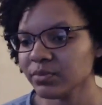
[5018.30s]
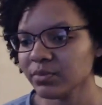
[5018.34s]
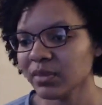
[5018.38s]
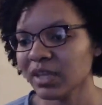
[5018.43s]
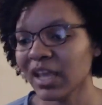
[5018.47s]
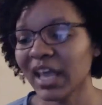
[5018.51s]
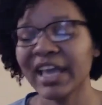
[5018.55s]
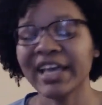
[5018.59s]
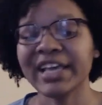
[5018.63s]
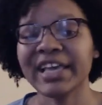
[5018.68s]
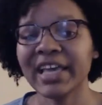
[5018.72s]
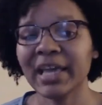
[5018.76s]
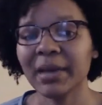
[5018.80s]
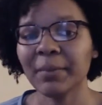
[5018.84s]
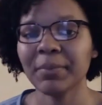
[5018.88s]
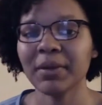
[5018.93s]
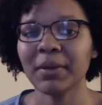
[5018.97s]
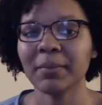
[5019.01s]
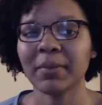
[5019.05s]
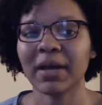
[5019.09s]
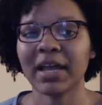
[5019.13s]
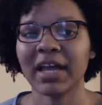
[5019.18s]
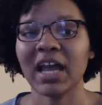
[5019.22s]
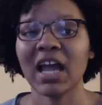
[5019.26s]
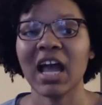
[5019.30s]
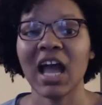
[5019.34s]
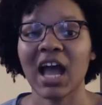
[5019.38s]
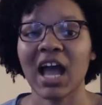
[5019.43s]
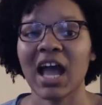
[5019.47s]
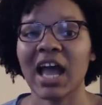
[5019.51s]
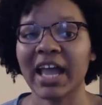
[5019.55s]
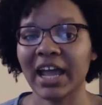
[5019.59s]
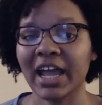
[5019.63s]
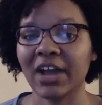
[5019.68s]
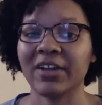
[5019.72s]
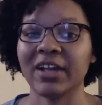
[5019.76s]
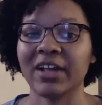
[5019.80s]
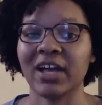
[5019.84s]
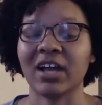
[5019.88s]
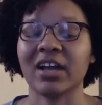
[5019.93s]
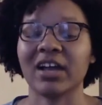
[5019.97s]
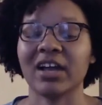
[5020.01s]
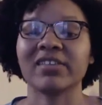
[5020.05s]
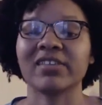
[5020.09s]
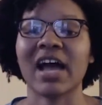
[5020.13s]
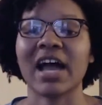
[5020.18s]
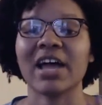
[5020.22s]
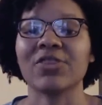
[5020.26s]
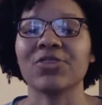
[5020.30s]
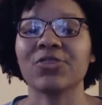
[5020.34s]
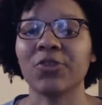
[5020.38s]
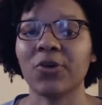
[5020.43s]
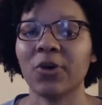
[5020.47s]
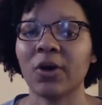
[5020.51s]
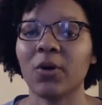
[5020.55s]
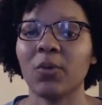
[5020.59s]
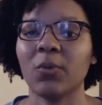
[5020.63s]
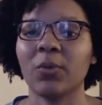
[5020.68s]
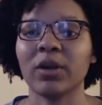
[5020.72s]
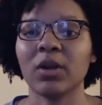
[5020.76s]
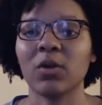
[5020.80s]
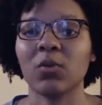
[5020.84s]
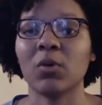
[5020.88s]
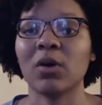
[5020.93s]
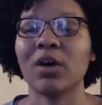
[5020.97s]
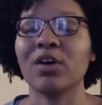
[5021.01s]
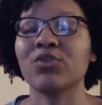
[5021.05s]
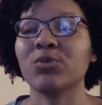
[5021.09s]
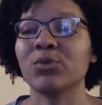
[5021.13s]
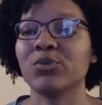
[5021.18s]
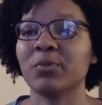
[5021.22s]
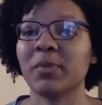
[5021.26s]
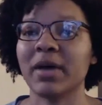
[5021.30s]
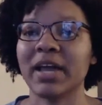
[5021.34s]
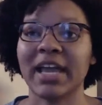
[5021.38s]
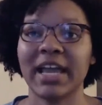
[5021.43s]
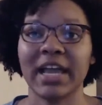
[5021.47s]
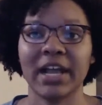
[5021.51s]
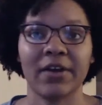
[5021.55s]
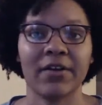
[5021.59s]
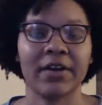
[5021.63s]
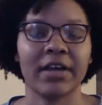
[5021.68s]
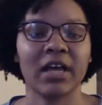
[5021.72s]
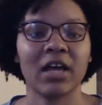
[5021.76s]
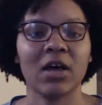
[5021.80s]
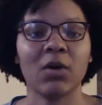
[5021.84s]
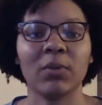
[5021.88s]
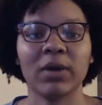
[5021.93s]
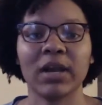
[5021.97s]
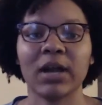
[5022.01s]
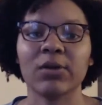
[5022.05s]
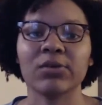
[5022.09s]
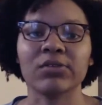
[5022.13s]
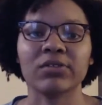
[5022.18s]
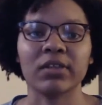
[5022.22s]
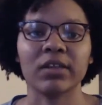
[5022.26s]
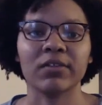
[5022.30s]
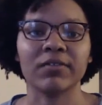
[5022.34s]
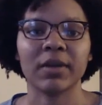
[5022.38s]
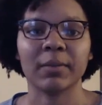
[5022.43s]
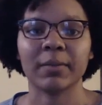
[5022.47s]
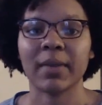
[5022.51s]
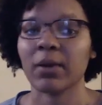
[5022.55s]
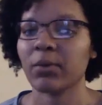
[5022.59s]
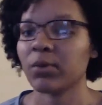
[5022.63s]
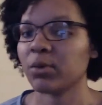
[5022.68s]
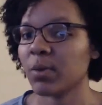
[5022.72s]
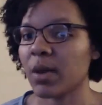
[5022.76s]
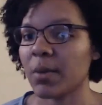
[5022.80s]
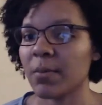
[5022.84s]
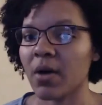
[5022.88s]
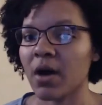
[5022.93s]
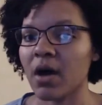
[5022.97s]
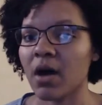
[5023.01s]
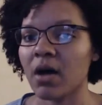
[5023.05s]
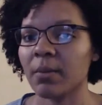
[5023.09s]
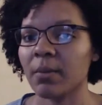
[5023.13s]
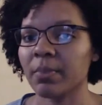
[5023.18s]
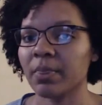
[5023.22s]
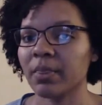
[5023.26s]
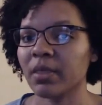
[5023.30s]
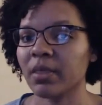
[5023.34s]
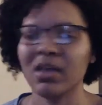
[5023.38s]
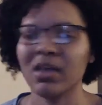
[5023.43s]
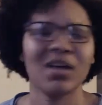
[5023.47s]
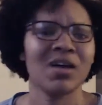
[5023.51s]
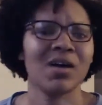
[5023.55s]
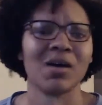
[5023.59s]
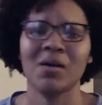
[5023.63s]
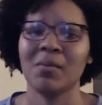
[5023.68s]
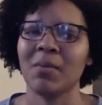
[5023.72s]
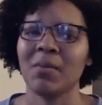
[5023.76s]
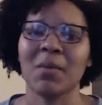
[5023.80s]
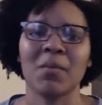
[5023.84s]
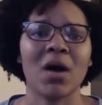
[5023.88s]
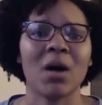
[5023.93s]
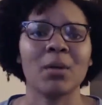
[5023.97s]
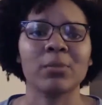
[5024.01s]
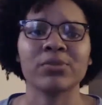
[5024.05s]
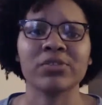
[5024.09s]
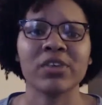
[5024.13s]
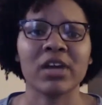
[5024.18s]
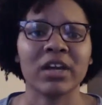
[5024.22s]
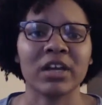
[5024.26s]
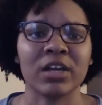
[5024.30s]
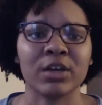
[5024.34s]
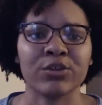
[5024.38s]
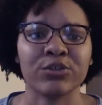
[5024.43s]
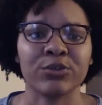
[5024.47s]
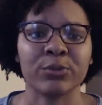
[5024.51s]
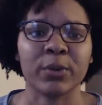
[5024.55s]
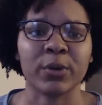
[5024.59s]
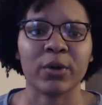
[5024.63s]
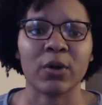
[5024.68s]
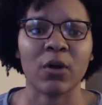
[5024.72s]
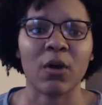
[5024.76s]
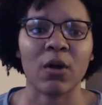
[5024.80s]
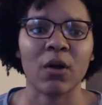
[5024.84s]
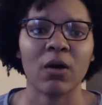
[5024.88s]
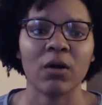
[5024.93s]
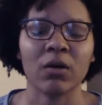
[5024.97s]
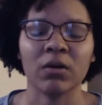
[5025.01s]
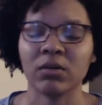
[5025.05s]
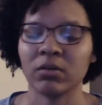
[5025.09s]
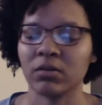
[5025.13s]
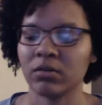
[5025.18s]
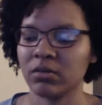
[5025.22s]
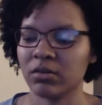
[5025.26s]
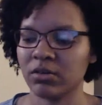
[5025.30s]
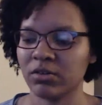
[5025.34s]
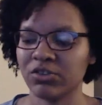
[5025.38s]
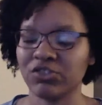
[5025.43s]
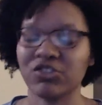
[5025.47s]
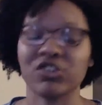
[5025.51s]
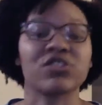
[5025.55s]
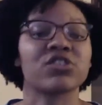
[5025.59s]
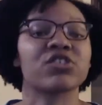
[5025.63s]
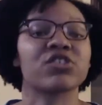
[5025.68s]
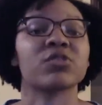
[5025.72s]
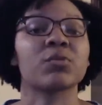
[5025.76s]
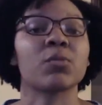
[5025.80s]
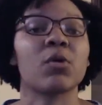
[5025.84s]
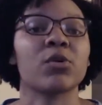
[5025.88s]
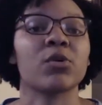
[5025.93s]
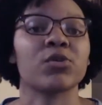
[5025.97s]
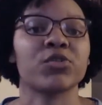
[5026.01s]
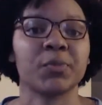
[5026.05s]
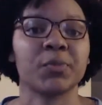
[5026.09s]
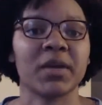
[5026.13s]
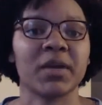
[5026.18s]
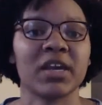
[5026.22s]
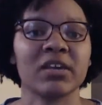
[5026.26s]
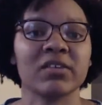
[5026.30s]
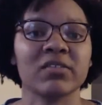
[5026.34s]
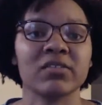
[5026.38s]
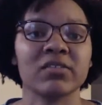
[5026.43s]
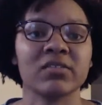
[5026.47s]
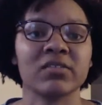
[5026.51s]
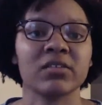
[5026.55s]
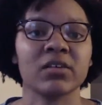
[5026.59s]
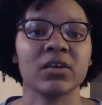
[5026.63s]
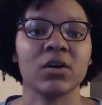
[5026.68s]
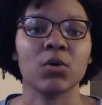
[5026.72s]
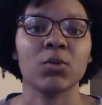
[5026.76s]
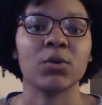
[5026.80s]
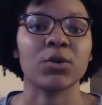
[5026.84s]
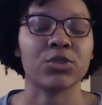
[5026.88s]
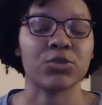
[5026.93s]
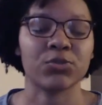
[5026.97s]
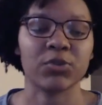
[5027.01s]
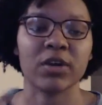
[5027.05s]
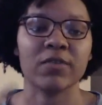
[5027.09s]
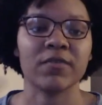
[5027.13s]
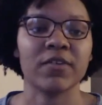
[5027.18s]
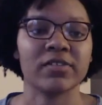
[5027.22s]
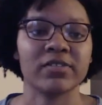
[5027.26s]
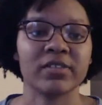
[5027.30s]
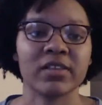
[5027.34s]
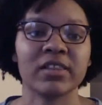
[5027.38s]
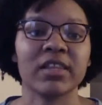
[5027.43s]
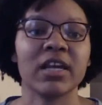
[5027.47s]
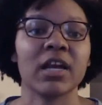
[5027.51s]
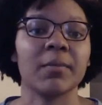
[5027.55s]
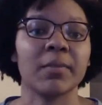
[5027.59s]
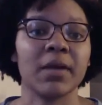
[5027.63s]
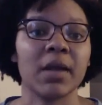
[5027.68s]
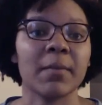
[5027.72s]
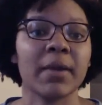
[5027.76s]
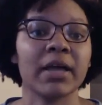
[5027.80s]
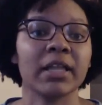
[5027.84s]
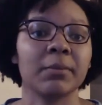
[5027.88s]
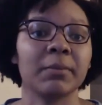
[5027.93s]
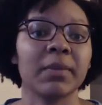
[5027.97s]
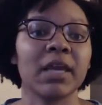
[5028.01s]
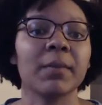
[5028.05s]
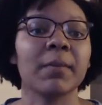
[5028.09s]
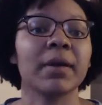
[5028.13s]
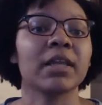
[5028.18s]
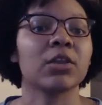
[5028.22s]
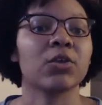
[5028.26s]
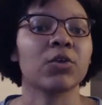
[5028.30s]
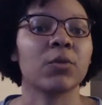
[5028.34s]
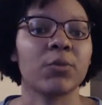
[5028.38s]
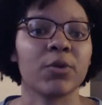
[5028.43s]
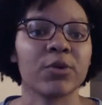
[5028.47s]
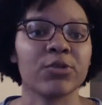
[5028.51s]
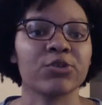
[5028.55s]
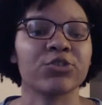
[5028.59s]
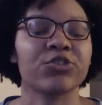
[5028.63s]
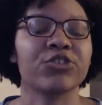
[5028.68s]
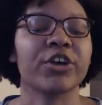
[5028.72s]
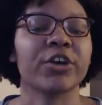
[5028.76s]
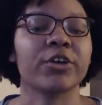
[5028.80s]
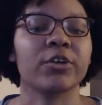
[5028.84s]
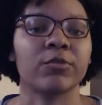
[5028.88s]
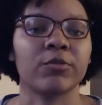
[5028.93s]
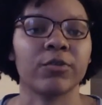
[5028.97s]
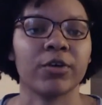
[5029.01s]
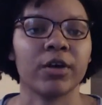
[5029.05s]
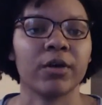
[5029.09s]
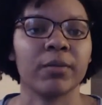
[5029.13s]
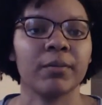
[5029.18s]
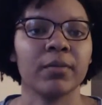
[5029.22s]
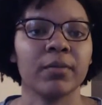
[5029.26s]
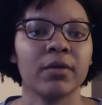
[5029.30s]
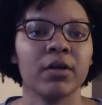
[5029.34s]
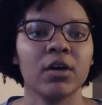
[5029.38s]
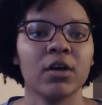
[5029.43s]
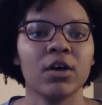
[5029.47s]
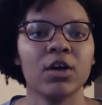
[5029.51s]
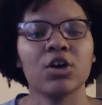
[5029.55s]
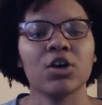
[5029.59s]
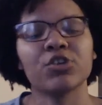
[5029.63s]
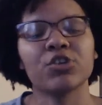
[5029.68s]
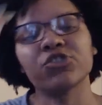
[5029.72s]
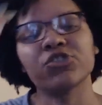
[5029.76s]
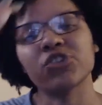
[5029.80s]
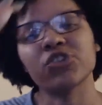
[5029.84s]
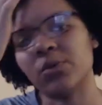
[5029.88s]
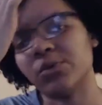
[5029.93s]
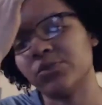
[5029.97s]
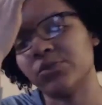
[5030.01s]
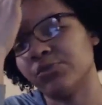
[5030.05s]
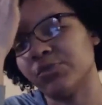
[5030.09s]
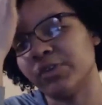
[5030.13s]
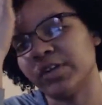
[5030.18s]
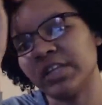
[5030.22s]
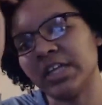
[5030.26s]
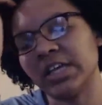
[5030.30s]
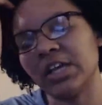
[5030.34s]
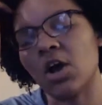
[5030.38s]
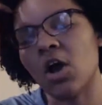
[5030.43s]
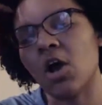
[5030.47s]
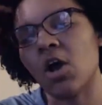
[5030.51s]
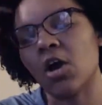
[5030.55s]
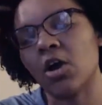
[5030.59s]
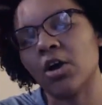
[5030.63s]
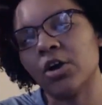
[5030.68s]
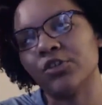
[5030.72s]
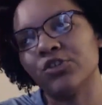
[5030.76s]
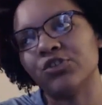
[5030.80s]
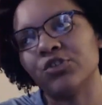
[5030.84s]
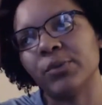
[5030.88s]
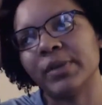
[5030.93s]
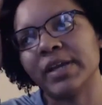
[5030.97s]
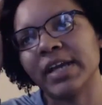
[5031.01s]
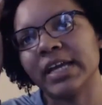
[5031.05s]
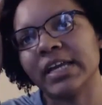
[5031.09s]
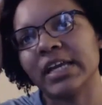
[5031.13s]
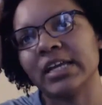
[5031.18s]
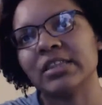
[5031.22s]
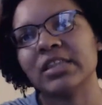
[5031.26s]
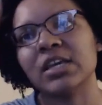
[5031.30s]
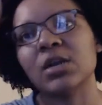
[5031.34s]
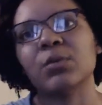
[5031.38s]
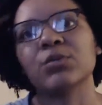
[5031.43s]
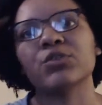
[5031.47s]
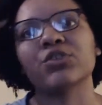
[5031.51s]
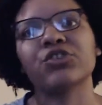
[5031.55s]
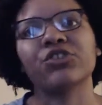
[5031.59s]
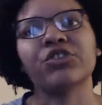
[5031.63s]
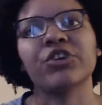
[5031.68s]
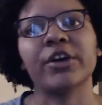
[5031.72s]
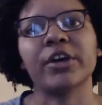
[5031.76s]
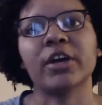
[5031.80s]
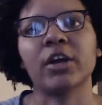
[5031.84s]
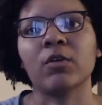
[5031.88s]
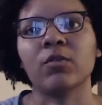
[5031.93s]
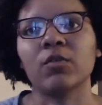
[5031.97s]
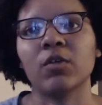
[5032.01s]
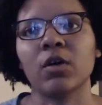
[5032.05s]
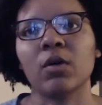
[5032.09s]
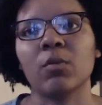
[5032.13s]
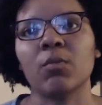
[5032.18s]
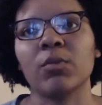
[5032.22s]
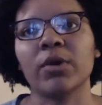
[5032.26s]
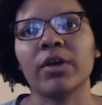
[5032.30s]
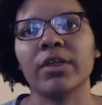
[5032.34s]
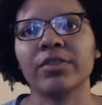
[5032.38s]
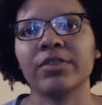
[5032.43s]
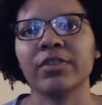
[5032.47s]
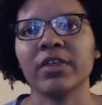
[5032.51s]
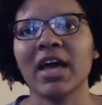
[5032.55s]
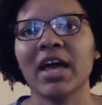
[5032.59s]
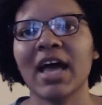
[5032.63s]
It can't be my area, because I thought what it was my area when I was living back with my mom. My mom's not an issue at all. It's just a small space with three of us in there. Me and my little brother shared a room, so it's really hard doing anything when you're sharing a room with.